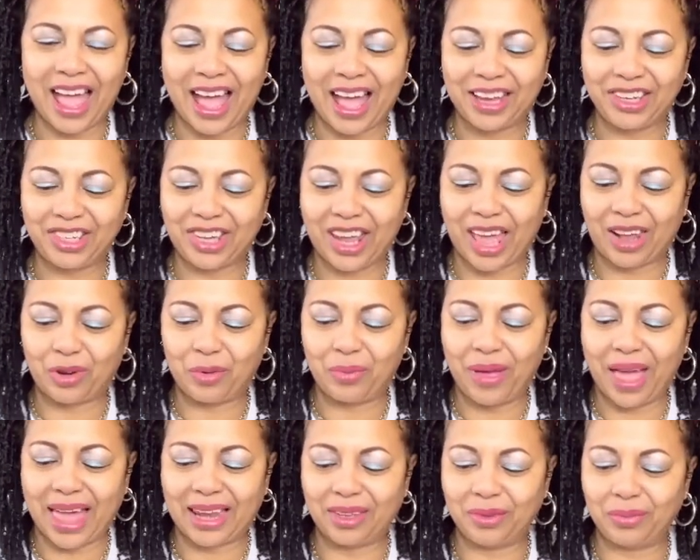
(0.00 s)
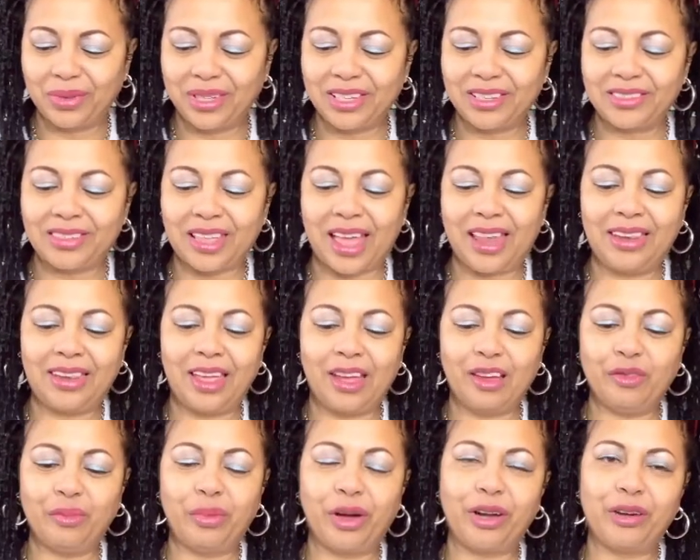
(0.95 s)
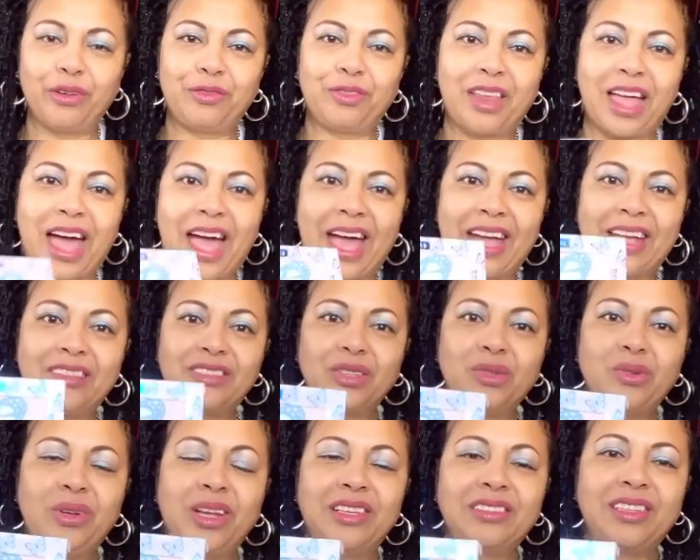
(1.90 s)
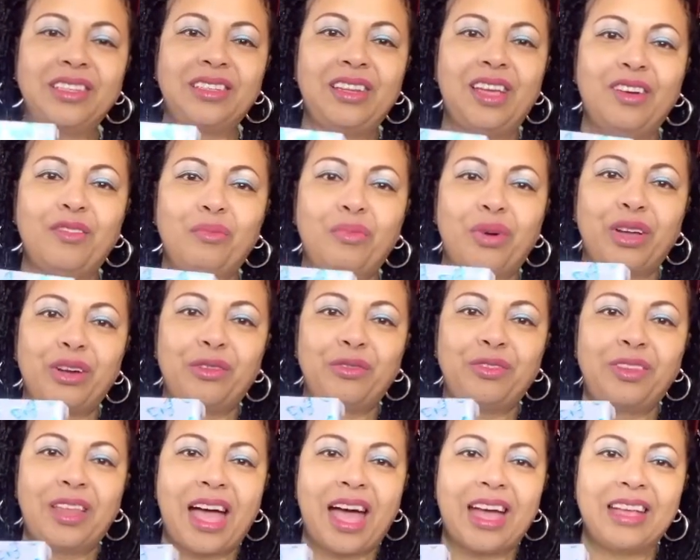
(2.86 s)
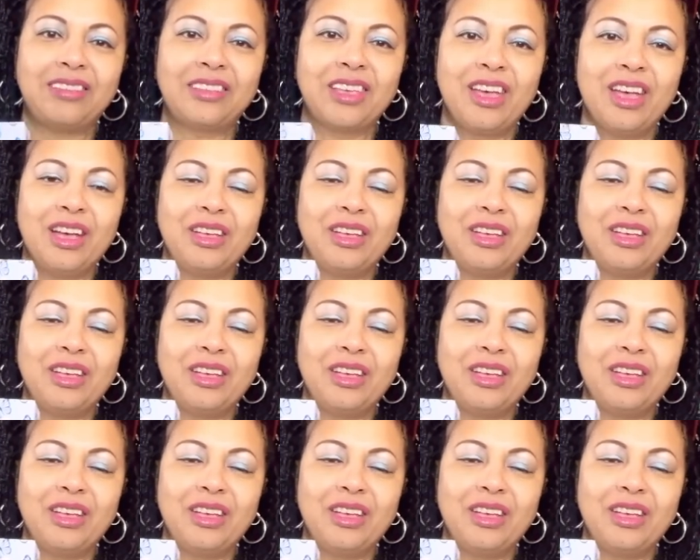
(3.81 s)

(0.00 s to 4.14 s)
eyeshadow palette because I love butterflies. Who doesn't love butterflies?